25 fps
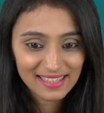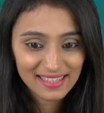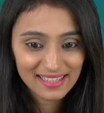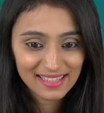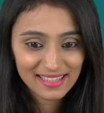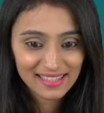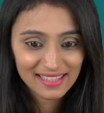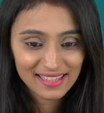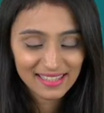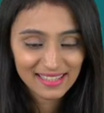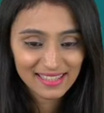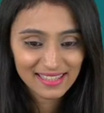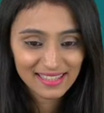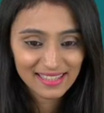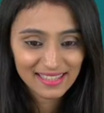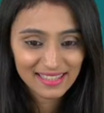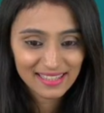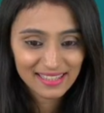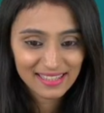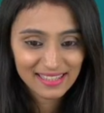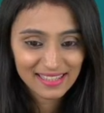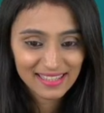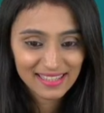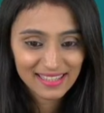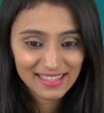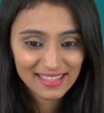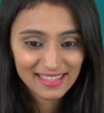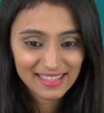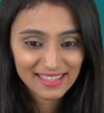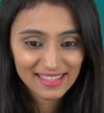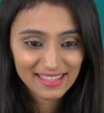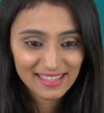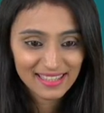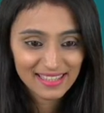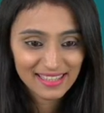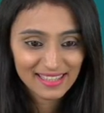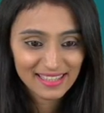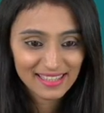
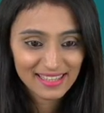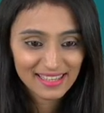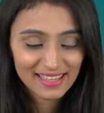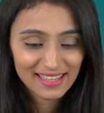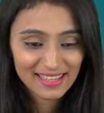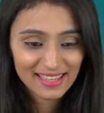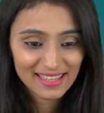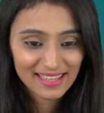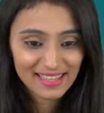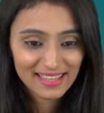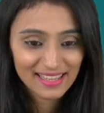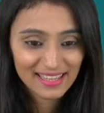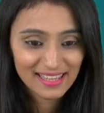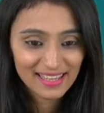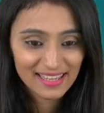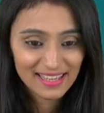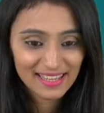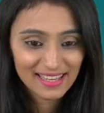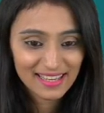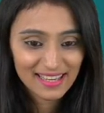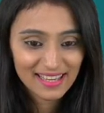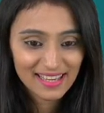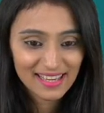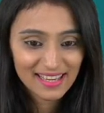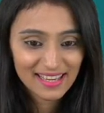Nobody speaks.